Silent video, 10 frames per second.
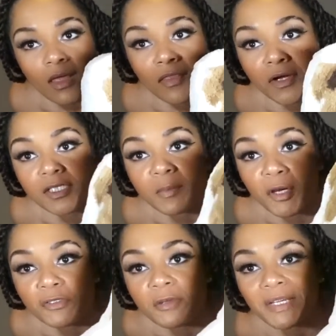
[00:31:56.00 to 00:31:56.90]
They're
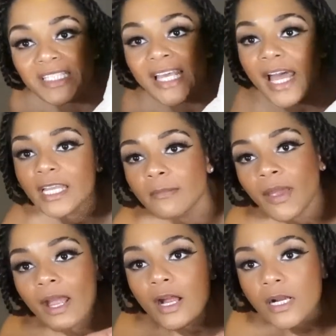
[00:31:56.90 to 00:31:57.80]
supposed to be teddy
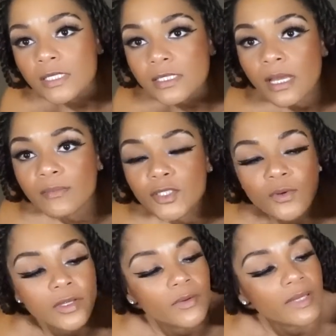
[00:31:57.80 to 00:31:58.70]
bears. I'm
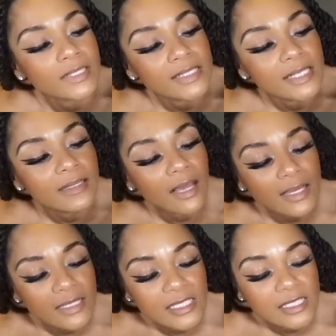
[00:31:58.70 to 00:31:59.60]
sure you can see
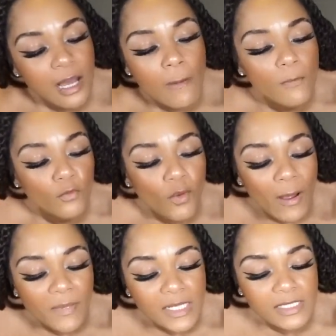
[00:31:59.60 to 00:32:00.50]
like some
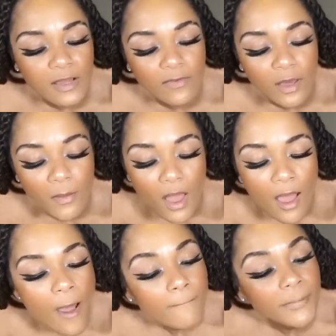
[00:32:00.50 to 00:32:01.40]
remnants of them,
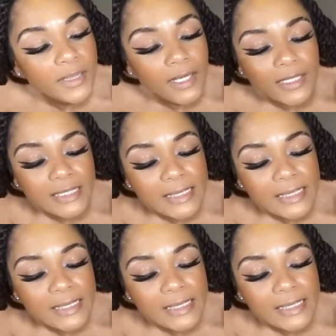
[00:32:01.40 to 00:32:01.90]
but there is